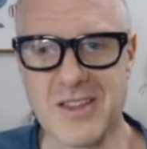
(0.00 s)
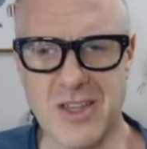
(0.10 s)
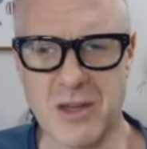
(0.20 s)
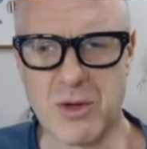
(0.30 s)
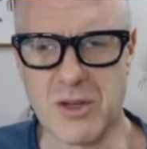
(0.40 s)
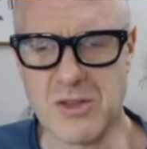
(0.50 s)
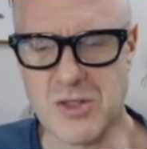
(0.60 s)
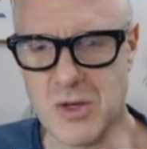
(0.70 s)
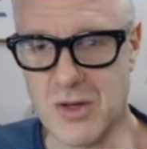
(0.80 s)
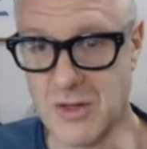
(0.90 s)
Taiwan and
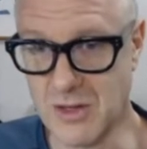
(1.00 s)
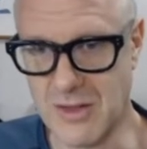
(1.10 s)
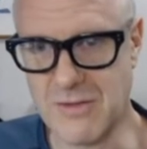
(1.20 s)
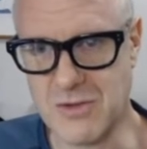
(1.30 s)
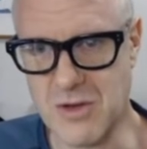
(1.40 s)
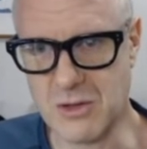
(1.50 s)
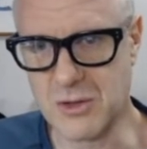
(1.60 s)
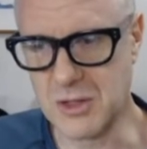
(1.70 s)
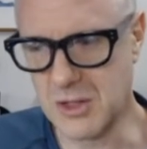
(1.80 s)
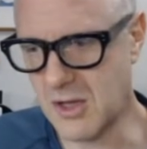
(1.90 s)
so on, you know, they've
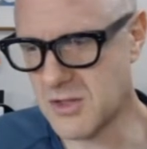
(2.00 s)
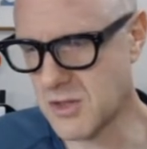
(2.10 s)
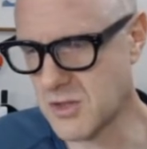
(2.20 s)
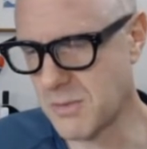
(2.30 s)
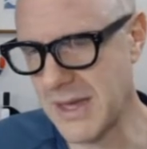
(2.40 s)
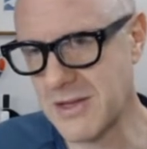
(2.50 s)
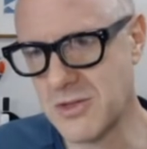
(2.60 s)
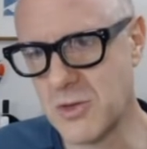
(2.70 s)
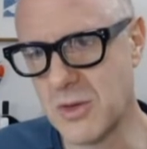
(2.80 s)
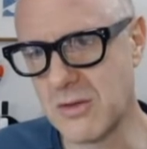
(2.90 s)
struggled a lot. So Japan
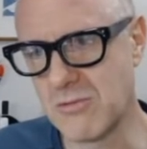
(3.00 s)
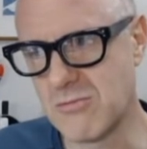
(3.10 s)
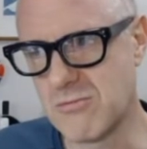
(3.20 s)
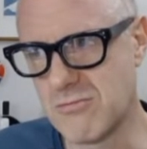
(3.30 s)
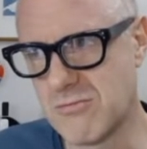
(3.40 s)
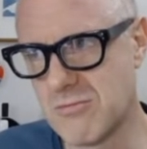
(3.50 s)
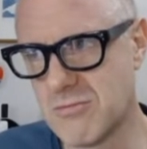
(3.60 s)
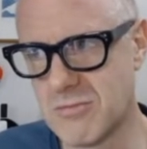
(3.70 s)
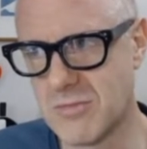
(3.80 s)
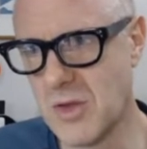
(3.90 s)
is
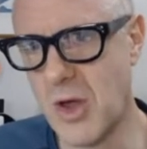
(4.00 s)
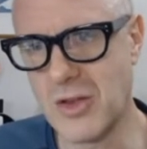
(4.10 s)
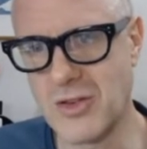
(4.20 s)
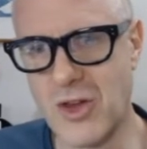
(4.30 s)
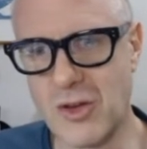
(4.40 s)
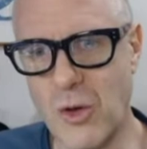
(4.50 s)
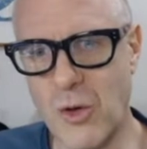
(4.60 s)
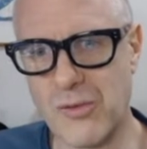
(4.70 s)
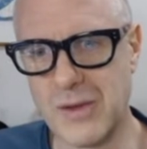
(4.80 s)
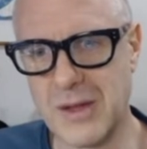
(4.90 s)
doing not
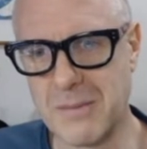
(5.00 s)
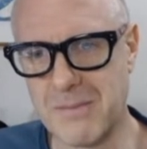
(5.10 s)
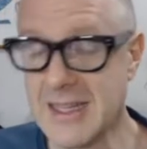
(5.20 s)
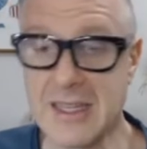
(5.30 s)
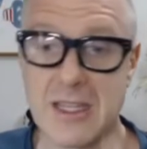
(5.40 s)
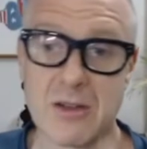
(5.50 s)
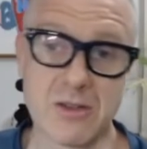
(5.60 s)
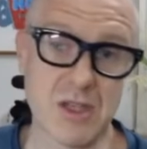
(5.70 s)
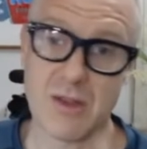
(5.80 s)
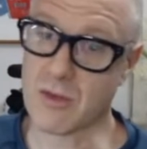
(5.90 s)
awfully. You know,
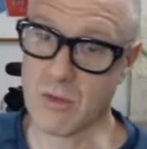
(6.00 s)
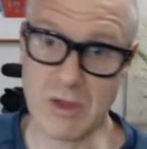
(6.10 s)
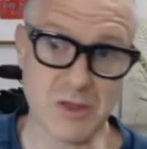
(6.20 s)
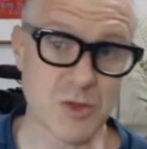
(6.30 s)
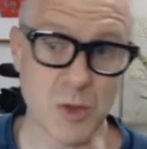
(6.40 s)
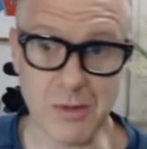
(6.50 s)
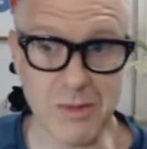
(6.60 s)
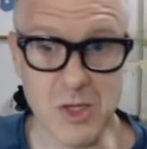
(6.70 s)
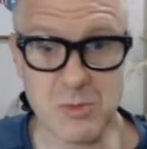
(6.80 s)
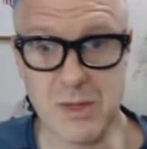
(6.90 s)
South Korea is
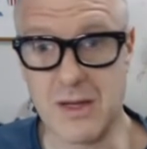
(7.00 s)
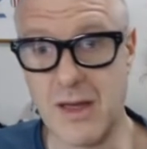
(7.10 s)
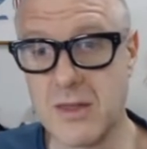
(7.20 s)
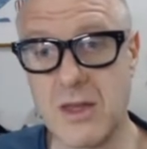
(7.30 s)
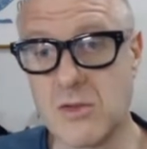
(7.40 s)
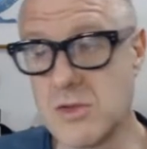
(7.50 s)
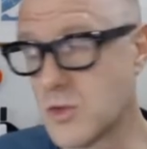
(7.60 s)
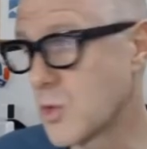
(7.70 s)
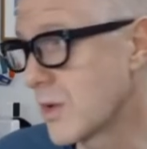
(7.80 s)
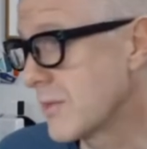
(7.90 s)
doing much better. Other countries
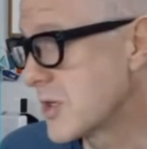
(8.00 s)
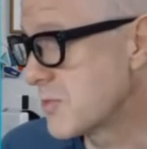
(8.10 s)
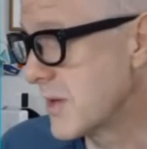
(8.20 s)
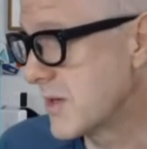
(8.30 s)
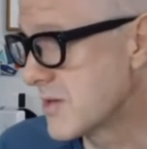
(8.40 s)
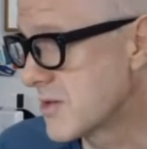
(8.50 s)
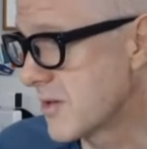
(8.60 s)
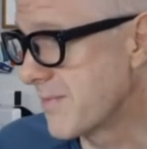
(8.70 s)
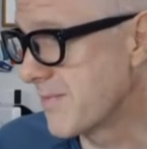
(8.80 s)
are doing much better. So